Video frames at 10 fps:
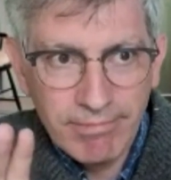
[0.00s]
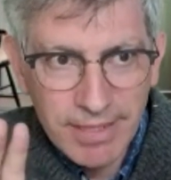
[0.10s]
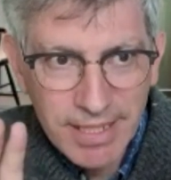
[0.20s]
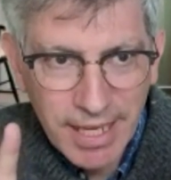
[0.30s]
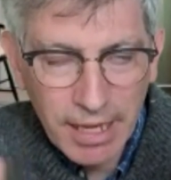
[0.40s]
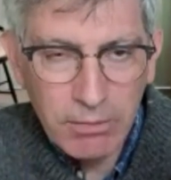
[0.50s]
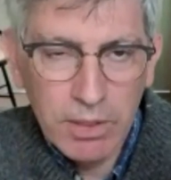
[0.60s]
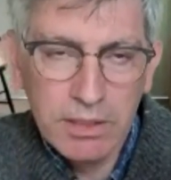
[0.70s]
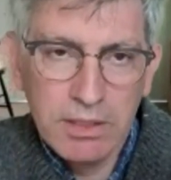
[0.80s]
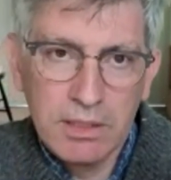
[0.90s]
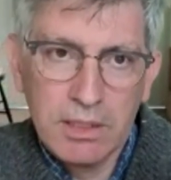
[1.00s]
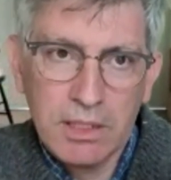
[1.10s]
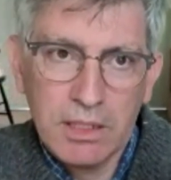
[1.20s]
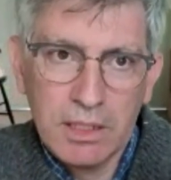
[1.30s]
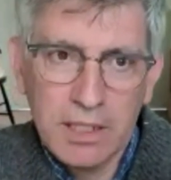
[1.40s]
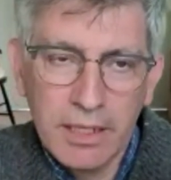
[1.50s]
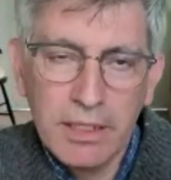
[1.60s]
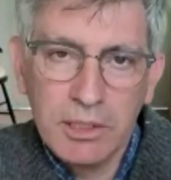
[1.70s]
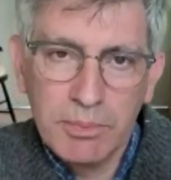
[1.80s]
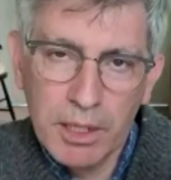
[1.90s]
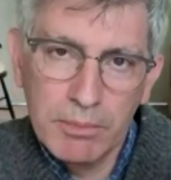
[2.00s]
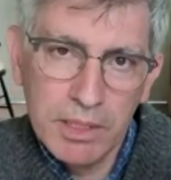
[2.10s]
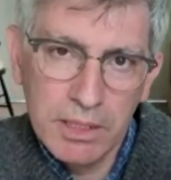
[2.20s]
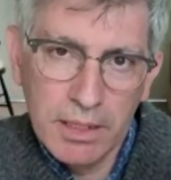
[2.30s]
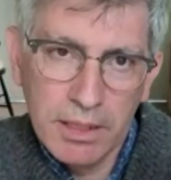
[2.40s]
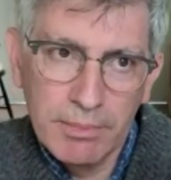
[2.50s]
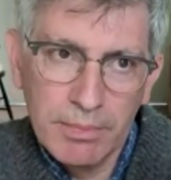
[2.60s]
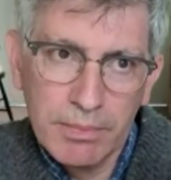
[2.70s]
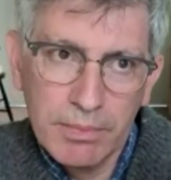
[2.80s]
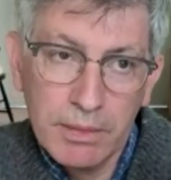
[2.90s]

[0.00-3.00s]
get an experiment set up